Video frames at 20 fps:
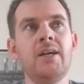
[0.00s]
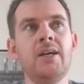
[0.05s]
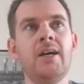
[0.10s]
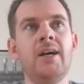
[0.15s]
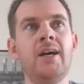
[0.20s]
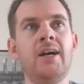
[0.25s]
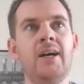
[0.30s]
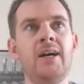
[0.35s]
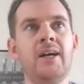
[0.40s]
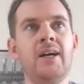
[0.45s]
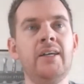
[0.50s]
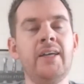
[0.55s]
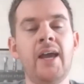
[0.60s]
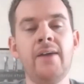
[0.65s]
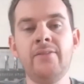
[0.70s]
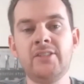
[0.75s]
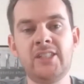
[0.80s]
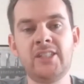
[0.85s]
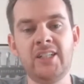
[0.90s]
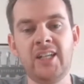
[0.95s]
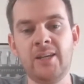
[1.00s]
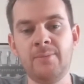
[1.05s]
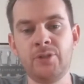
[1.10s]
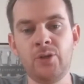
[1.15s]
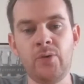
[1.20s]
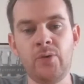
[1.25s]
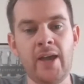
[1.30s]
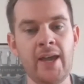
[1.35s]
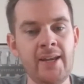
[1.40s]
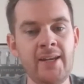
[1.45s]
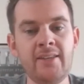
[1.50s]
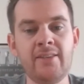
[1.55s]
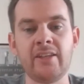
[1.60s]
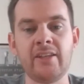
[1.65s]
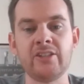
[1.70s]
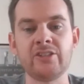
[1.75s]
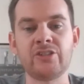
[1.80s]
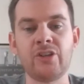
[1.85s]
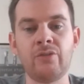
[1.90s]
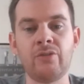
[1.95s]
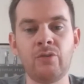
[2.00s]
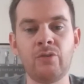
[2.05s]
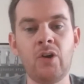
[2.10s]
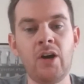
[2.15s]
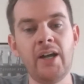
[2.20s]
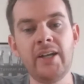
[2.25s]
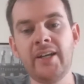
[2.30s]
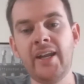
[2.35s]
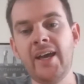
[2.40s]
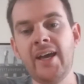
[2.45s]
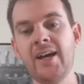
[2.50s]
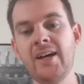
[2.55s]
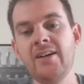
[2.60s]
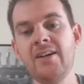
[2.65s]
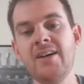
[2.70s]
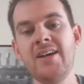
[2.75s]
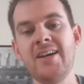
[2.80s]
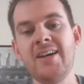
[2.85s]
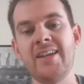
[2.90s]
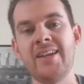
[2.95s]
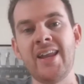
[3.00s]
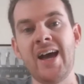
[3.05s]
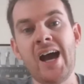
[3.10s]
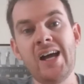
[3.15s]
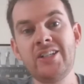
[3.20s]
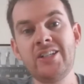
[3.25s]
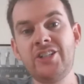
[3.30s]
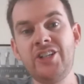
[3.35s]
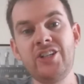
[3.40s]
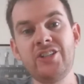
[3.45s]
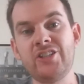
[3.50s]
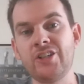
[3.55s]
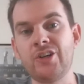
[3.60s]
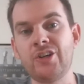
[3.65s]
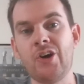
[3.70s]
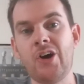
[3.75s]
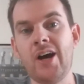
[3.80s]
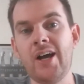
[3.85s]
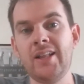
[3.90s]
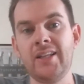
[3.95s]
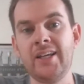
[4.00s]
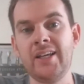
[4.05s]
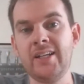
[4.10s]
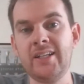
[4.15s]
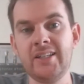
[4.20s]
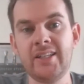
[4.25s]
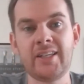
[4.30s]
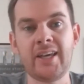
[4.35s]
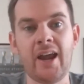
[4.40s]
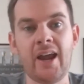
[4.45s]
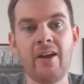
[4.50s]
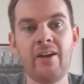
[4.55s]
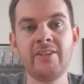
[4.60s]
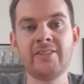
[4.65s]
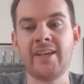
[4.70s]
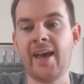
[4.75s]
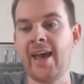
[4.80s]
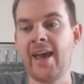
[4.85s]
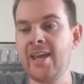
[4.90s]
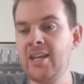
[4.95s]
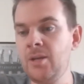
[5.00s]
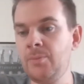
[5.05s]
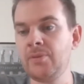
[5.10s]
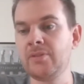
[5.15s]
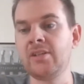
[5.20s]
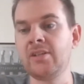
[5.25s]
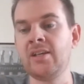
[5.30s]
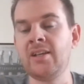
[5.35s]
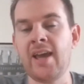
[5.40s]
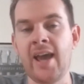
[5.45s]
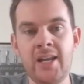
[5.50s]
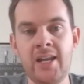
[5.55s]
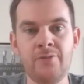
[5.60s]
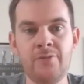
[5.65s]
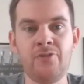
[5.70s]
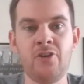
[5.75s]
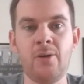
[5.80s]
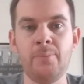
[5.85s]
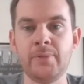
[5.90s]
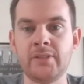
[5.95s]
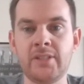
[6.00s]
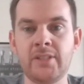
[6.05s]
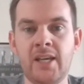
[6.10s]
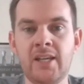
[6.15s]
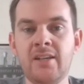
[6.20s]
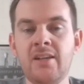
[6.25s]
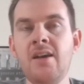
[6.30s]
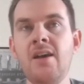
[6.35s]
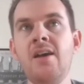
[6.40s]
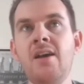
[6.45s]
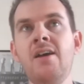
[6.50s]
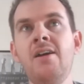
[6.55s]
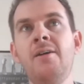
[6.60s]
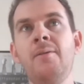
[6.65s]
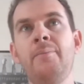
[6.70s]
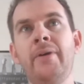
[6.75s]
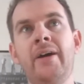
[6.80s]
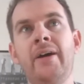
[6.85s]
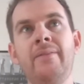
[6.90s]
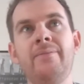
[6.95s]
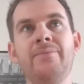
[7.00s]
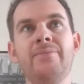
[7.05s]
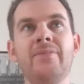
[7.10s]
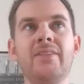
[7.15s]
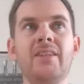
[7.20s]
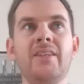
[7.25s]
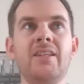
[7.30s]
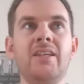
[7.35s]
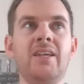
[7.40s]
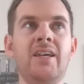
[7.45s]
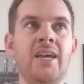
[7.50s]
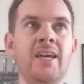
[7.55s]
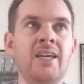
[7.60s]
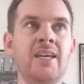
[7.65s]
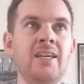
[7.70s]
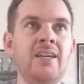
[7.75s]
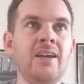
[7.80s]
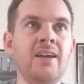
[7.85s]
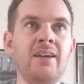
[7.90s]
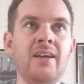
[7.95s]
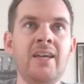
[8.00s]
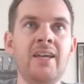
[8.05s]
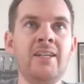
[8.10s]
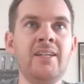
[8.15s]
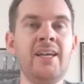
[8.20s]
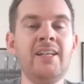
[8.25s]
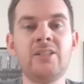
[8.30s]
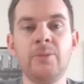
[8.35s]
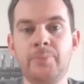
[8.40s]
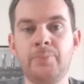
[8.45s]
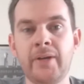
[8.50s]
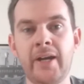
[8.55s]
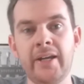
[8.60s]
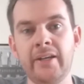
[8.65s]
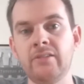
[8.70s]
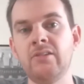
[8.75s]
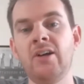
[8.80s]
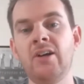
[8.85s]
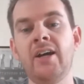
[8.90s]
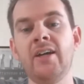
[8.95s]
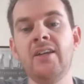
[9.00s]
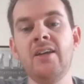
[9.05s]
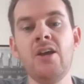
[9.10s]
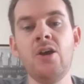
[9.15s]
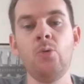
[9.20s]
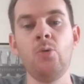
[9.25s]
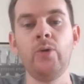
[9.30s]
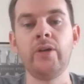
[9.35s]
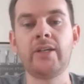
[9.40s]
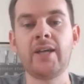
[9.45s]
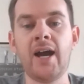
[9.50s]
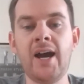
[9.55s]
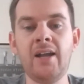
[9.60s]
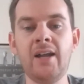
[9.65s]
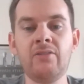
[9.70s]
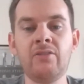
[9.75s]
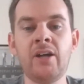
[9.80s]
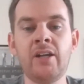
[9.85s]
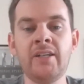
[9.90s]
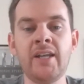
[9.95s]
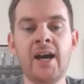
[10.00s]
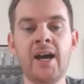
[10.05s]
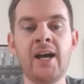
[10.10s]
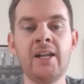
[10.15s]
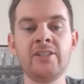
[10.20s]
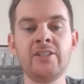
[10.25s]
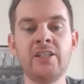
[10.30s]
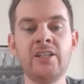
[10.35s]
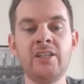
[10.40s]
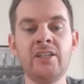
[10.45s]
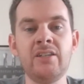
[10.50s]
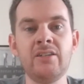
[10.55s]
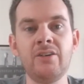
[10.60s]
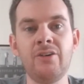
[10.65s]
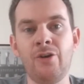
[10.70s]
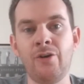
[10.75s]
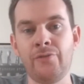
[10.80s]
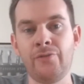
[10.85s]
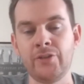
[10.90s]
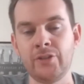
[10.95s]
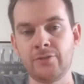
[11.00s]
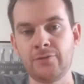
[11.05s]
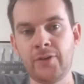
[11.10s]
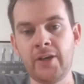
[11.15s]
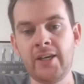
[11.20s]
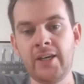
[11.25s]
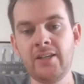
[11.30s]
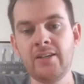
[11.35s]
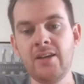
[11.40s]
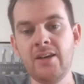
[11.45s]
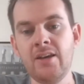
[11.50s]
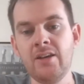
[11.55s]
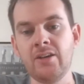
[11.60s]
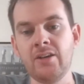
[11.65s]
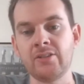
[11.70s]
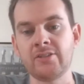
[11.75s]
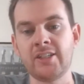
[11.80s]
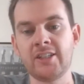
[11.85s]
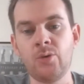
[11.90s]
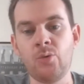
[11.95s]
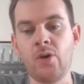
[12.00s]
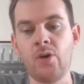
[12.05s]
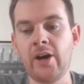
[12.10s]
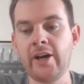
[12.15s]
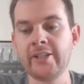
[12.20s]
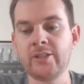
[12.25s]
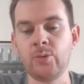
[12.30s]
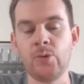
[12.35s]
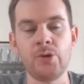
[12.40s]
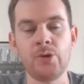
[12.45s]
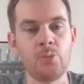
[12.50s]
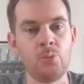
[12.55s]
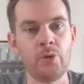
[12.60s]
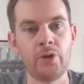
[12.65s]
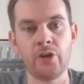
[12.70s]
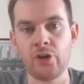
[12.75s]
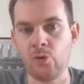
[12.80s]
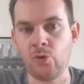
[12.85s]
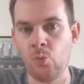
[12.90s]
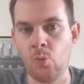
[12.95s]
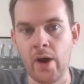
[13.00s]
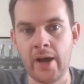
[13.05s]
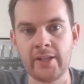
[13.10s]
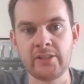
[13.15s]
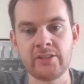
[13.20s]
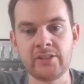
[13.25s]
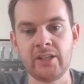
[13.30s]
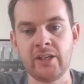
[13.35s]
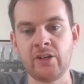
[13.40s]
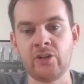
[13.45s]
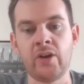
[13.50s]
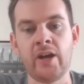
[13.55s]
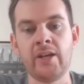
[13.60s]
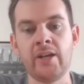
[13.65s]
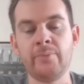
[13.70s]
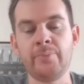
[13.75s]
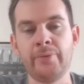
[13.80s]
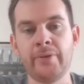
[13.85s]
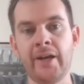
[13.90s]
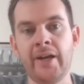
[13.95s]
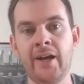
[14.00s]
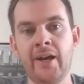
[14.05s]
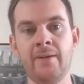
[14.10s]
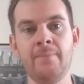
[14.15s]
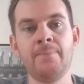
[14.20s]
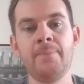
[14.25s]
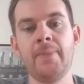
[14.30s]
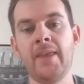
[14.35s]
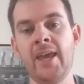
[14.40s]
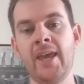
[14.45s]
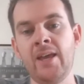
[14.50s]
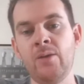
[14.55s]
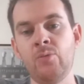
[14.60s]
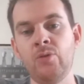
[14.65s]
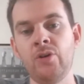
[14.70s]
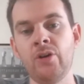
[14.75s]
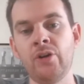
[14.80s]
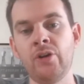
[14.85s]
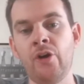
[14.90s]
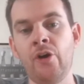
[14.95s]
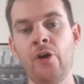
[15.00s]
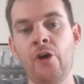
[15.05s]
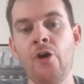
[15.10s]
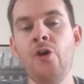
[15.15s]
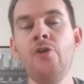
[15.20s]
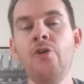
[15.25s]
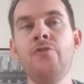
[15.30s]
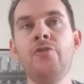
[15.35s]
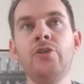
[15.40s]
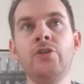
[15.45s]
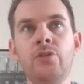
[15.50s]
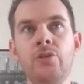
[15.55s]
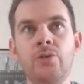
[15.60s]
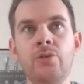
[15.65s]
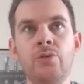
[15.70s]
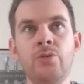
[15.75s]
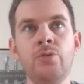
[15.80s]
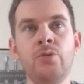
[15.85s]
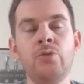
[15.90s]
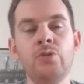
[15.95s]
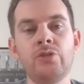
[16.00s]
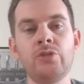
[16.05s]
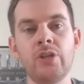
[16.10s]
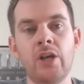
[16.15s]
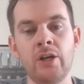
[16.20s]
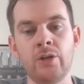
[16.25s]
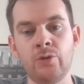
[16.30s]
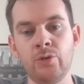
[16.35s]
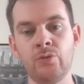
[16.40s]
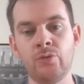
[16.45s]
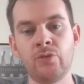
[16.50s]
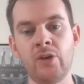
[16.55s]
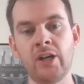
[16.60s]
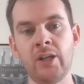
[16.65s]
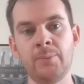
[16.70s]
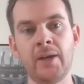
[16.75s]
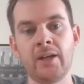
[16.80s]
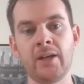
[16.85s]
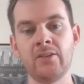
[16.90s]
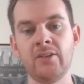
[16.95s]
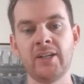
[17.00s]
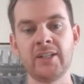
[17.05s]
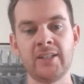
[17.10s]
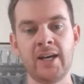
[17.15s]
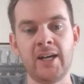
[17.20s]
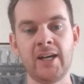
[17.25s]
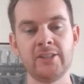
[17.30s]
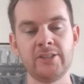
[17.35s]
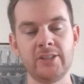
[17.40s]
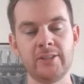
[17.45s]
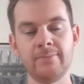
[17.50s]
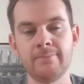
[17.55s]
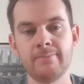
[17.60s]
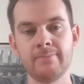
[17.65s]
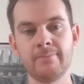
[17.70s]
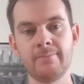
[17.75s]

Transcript: Uh, I haven't seen him do anything. So right now, Najee is the guy leading the carries at 80%, 85%, but he he needs a break, right? We can't run Najee off his feet because otherwise we're, we're going to waste a great player and we're going to overuse a good running back like Najee.